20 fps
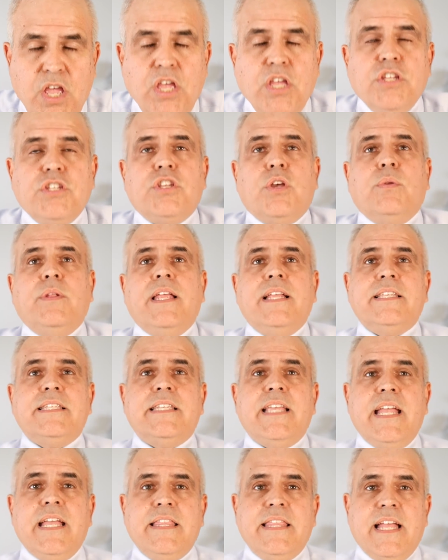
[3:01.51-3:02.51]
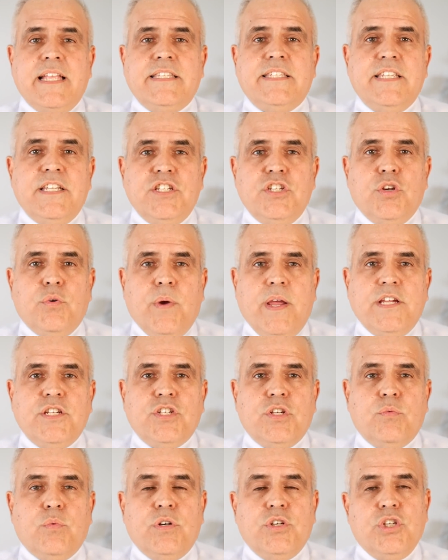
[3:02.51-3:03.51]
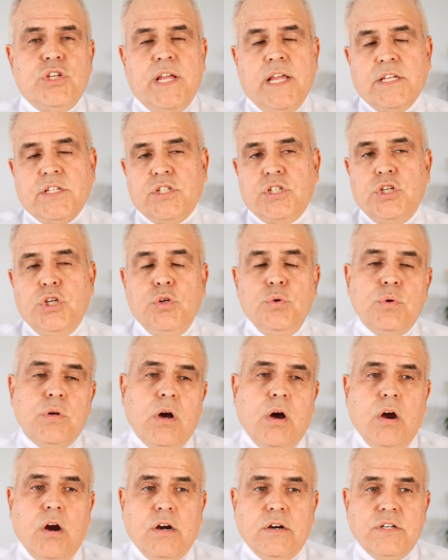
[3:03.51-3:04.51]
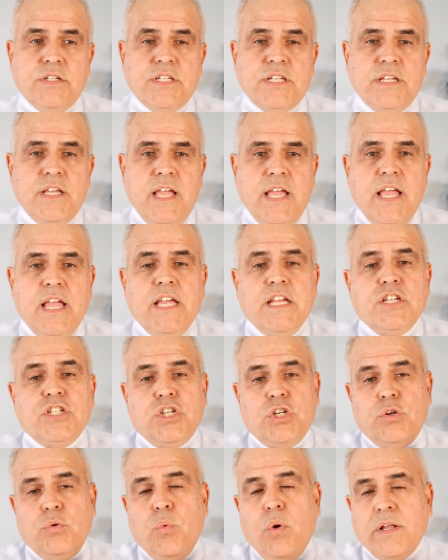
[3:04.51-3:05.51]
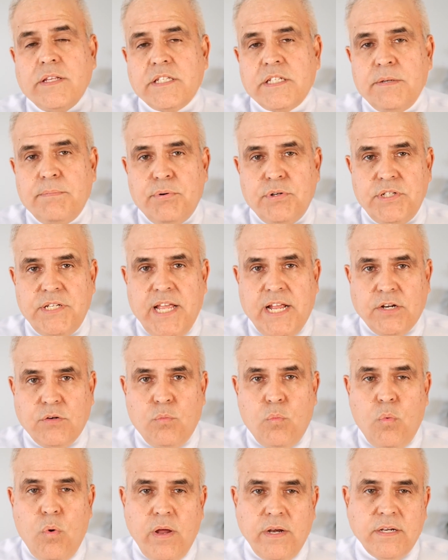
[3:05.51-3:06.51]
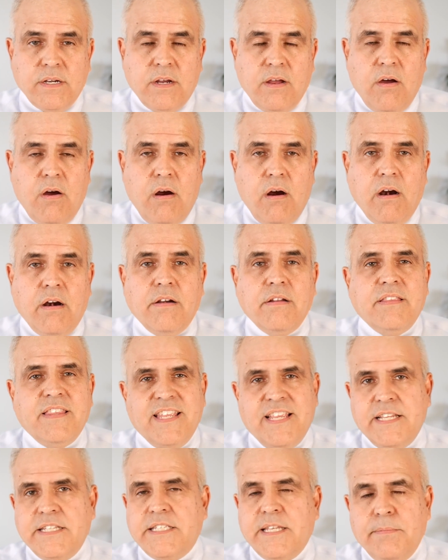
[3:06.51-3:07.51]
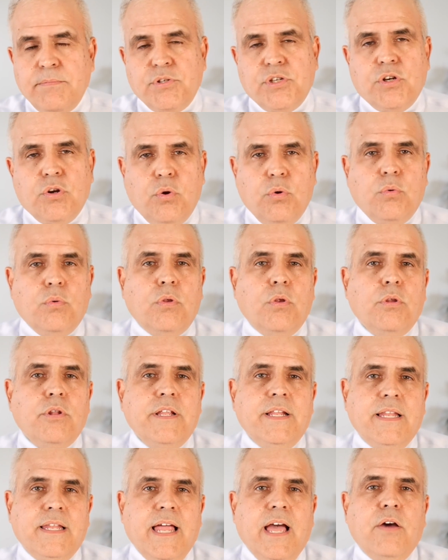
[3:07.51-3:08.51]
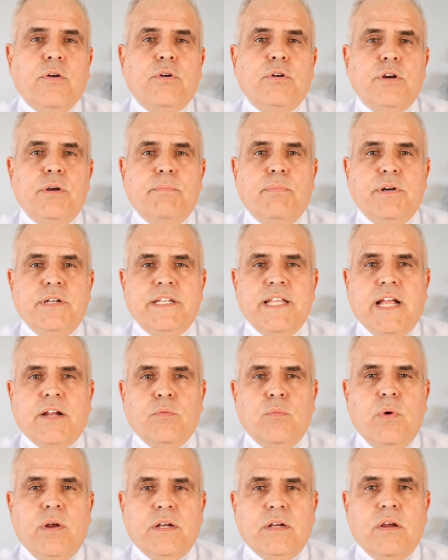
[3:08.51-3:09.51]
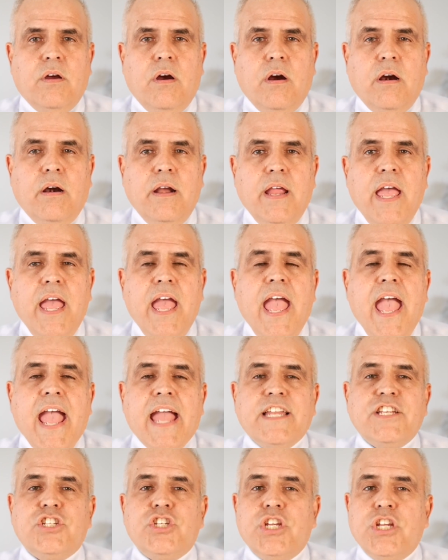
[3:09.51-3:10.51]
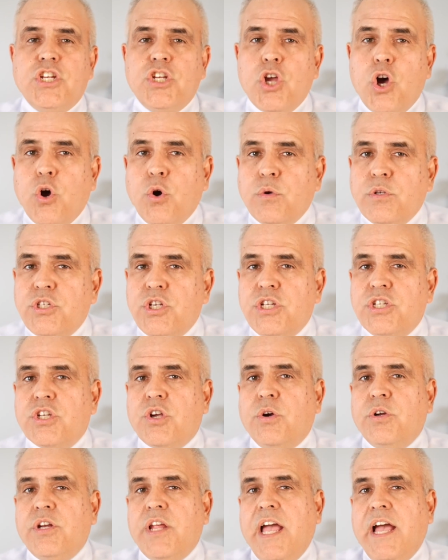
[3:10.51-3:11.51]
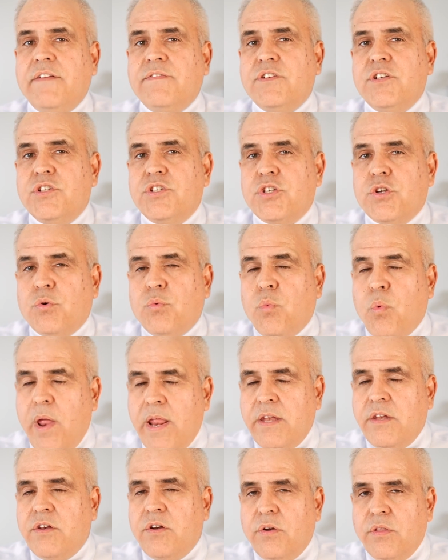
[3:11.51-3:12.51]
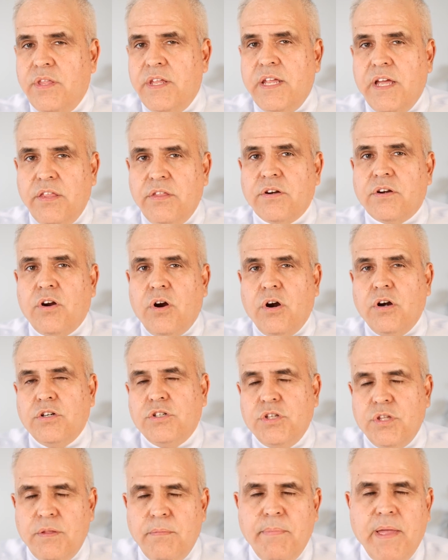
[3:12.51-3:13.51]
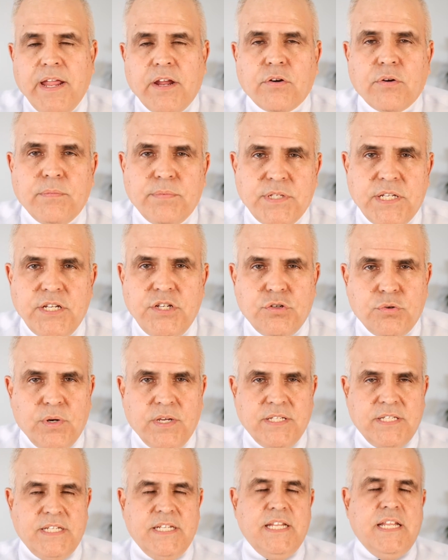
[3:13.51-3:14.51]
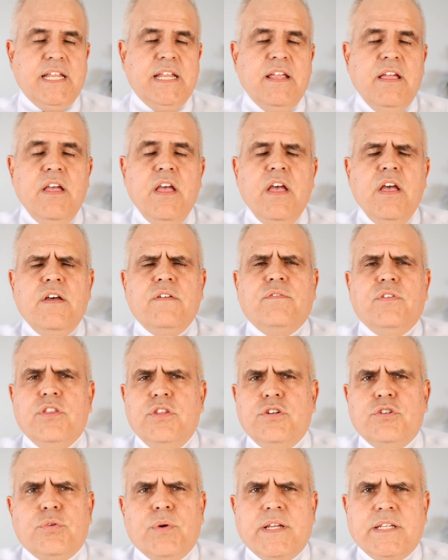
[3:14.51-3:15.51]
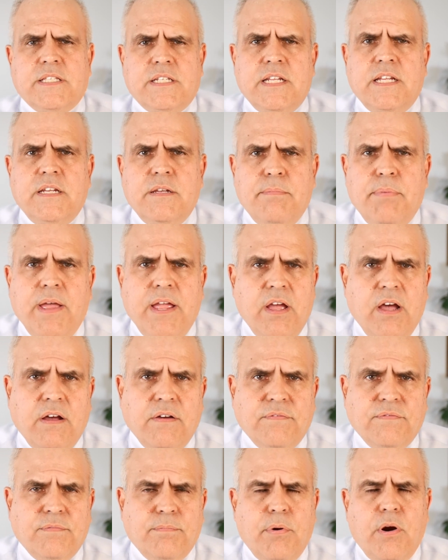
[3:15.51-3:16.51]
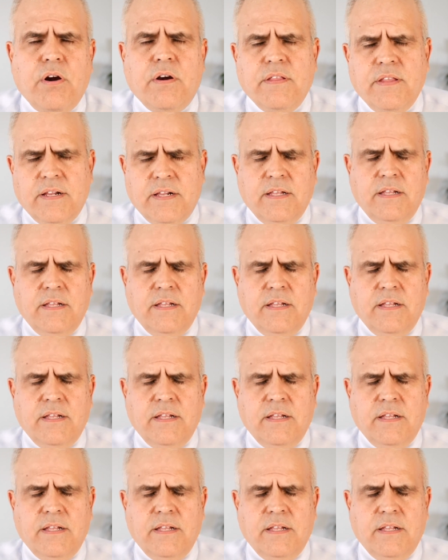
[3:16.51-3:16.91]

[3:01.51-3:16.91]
So let's say in that situation where she has two cars, she wants to protect one car, the exemption will only allow her to protect one car, and she knows she's going to have to surrender the other car to the bankruptcy trustee for the trustee to pay off part of the